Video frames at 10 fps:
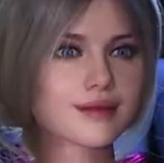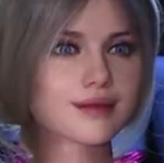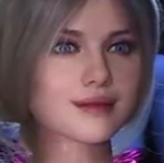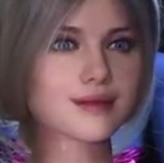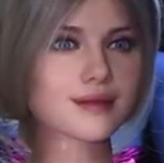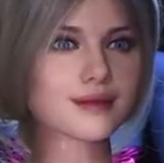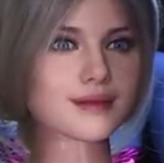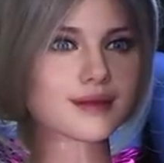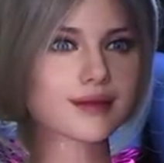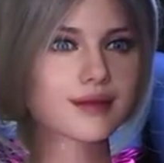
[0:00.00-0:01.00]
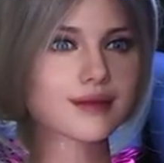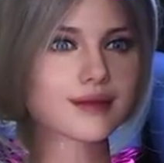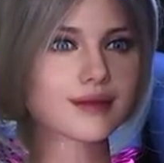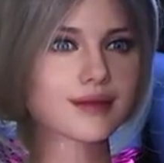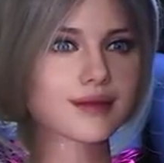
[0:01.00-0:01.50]

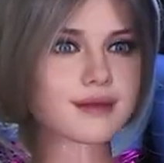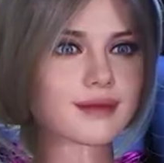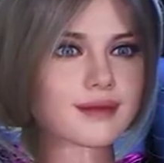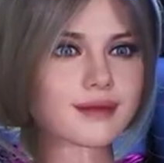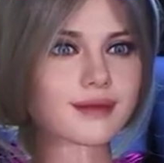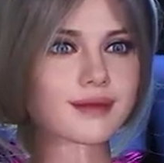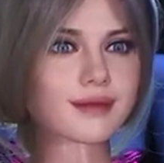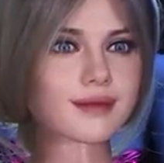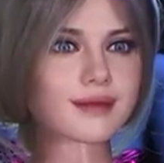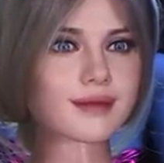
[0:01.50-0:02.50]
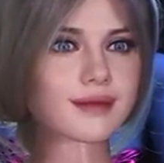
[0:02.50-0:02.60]
[no speech]